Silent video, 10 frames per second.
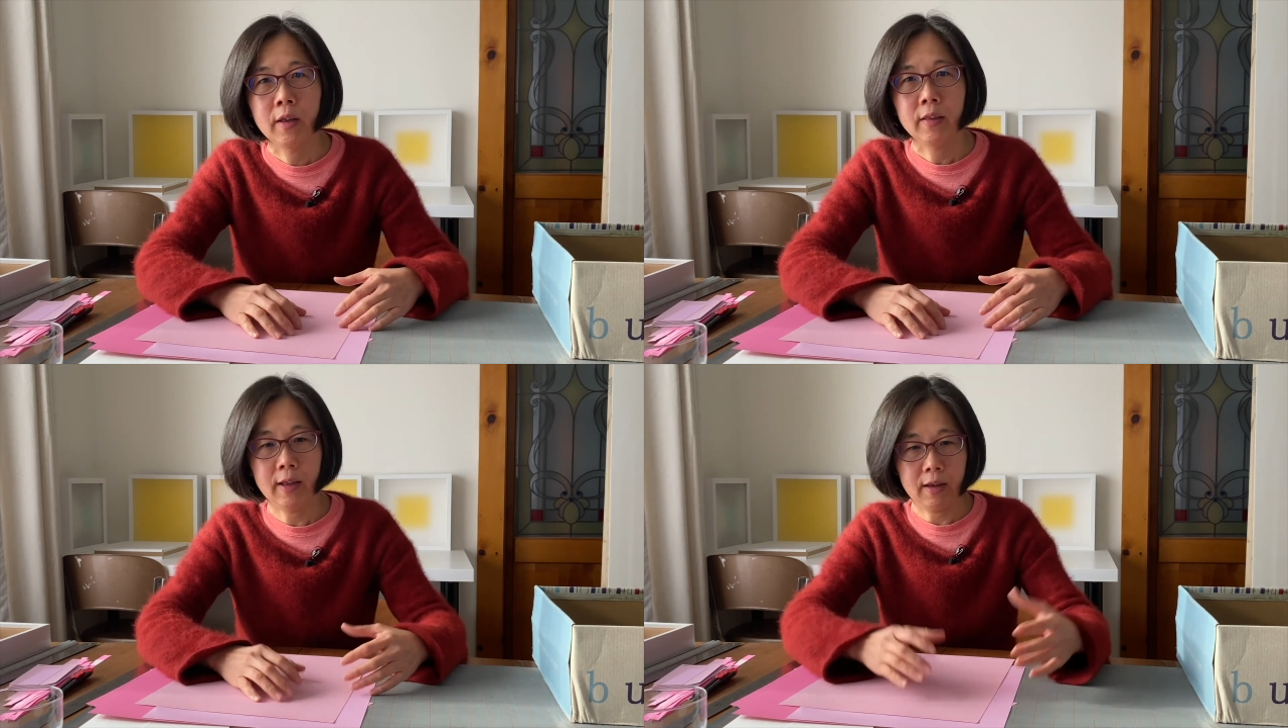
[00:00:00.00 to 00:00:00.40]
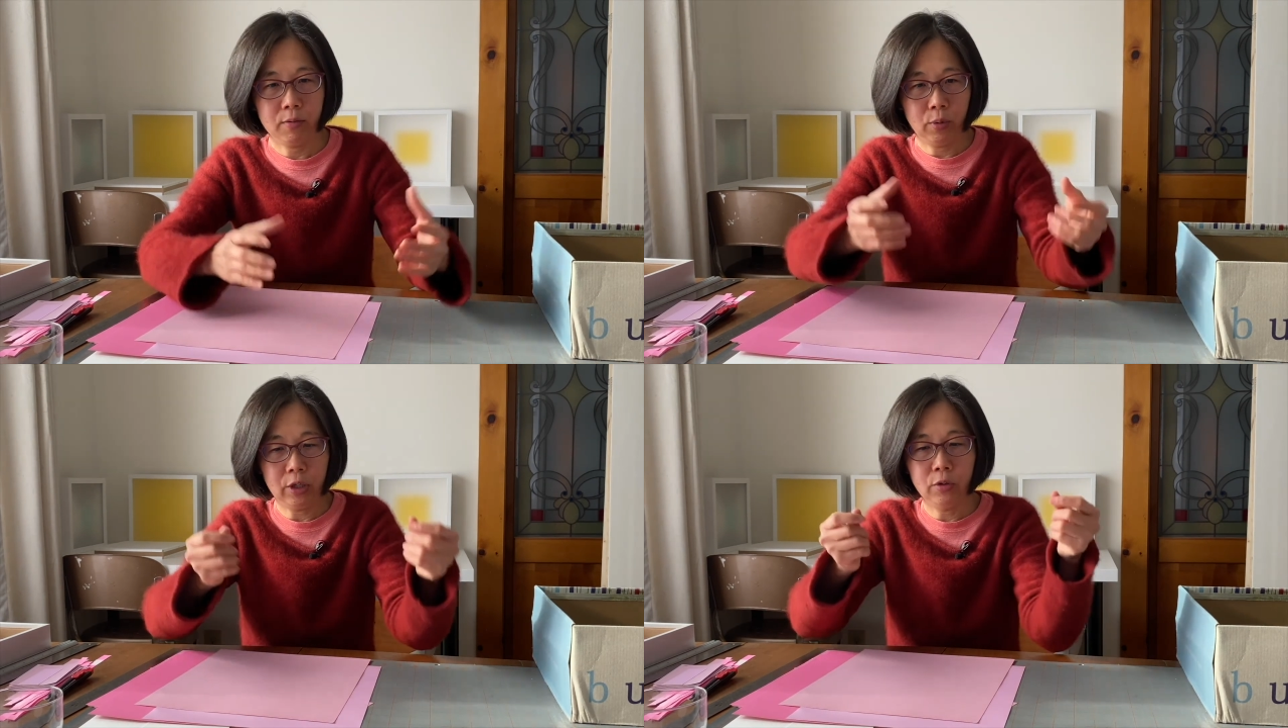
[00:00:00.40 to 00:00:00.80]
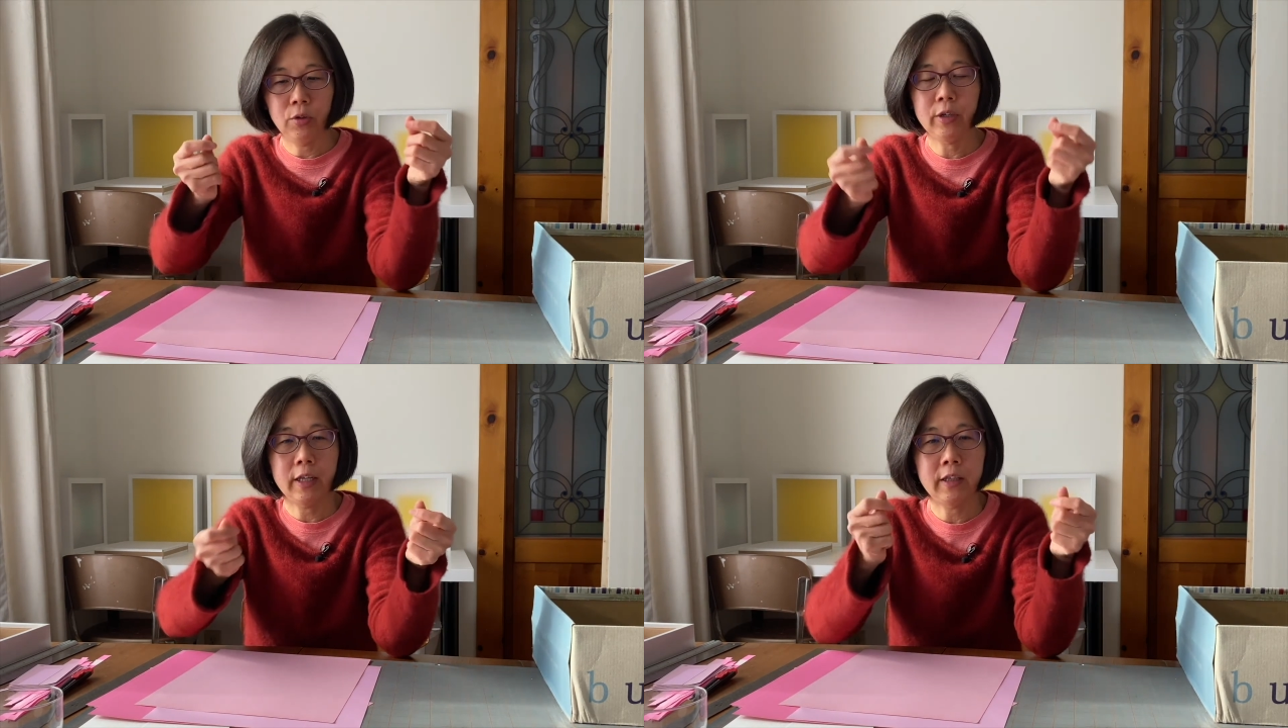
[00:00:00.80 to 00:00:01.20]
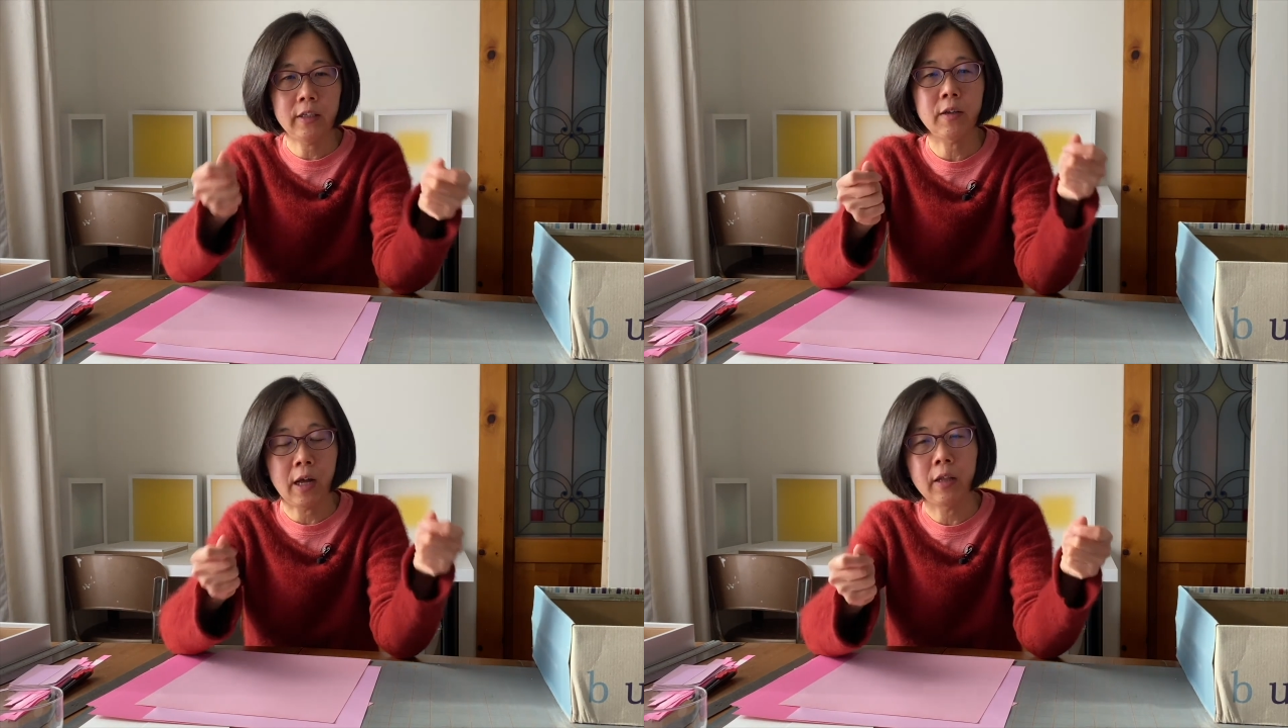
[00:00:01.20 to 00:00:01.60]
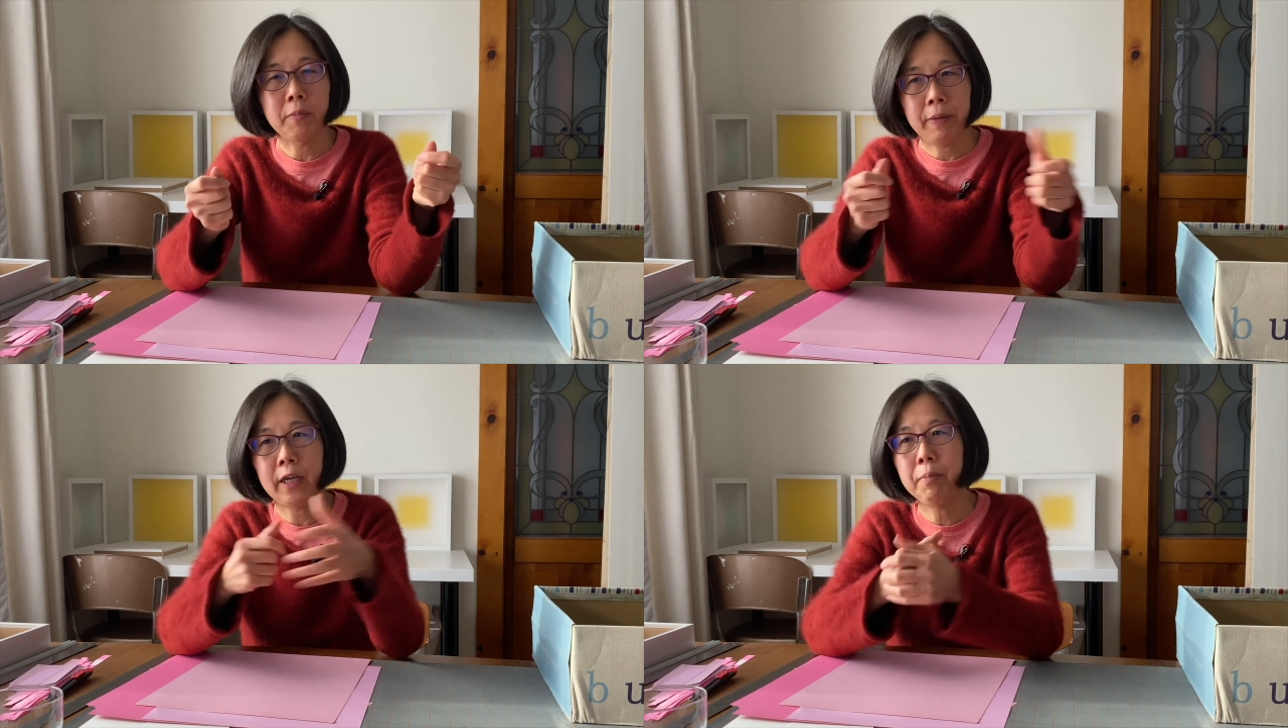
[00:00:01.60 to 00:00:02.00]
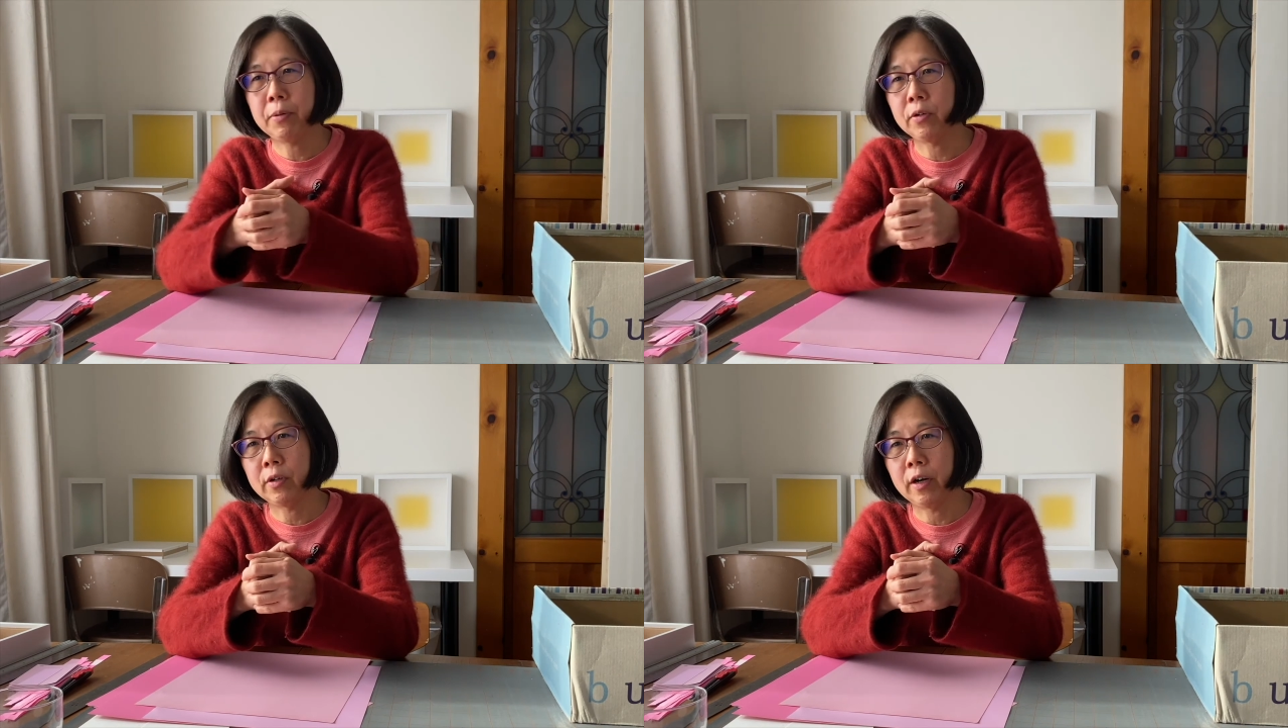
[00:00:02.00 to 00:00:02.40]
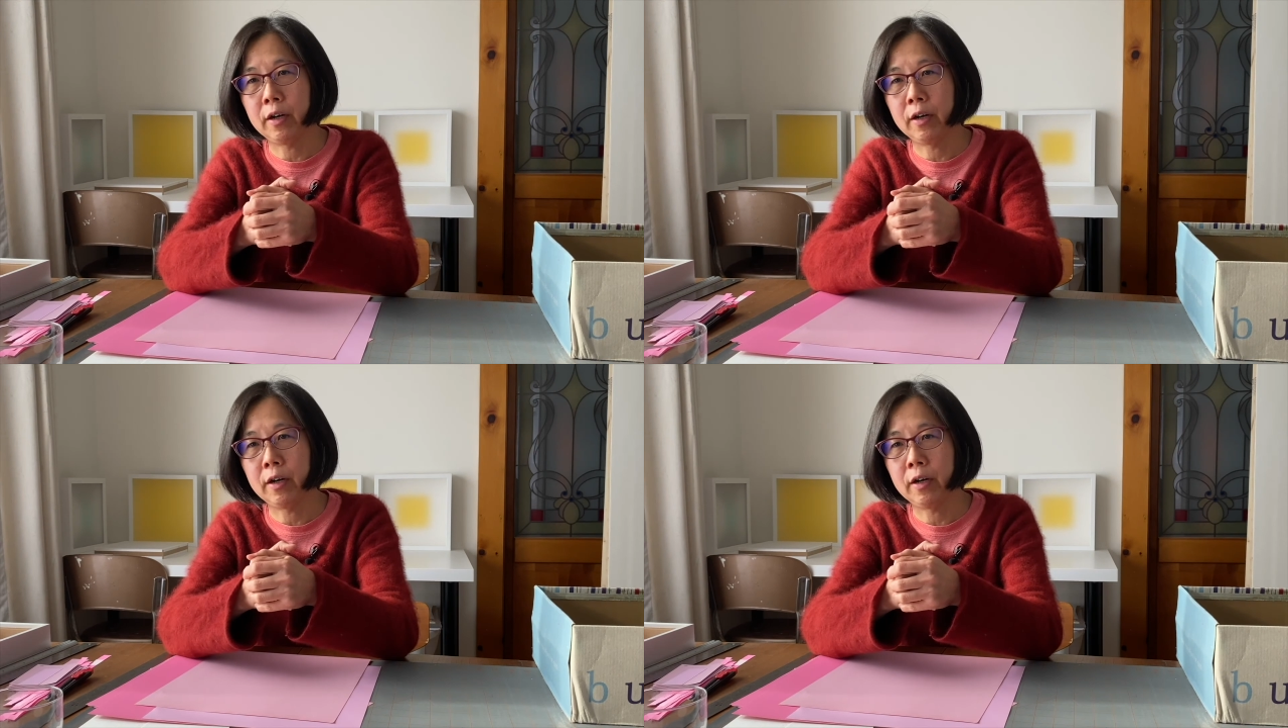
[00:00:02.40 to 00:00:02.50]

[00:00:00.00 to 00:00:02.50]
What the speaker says: that when you look at little on the paper,